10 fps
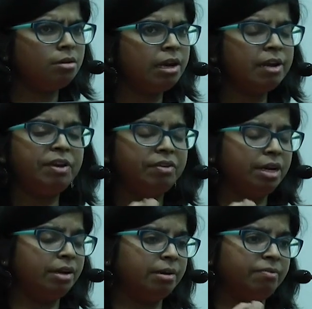
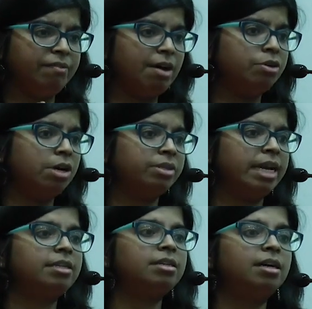we found out
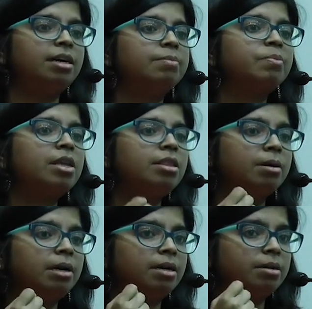that
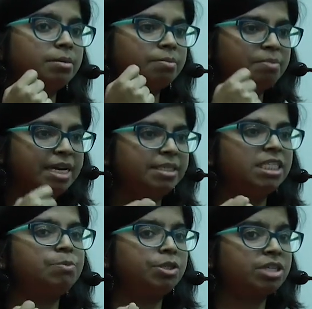the
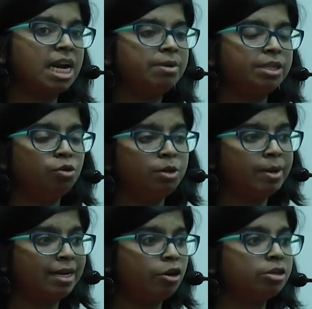medicines prescribed by the
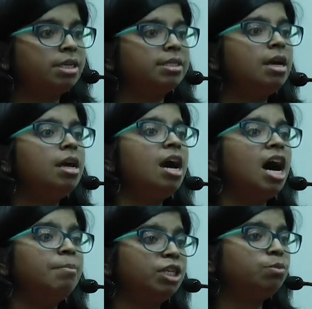homeopath doctors are